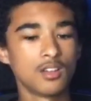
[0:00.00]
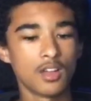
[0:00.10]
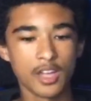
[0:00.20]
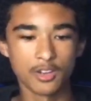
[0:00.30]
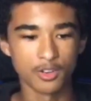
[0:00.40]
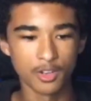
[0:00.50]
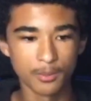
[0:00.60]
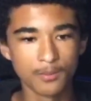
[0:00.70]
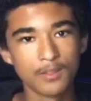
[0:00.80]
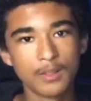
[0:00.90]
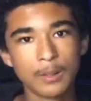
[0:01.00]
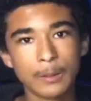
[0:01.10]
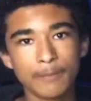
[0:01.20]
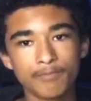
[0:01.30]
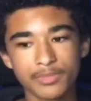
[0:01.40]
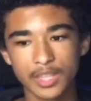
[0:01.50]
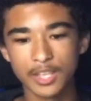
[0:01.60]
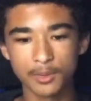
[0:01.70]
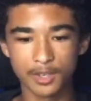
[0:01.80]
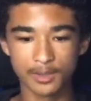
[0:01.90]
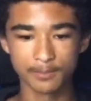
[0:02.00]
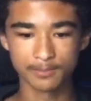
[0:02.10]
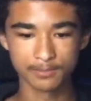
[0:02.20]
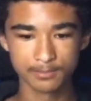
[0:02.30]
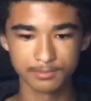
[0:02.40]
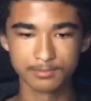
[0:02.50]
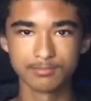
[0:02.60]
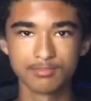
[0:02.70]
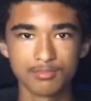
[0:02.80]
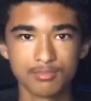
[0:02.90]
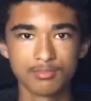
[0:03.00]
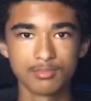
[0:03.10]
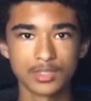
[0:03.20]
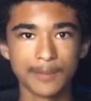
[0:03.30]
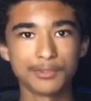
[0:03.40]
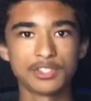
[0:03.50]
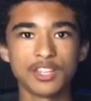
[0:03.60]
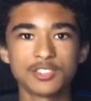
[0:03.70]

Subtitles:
I don't know. Anyway, time for size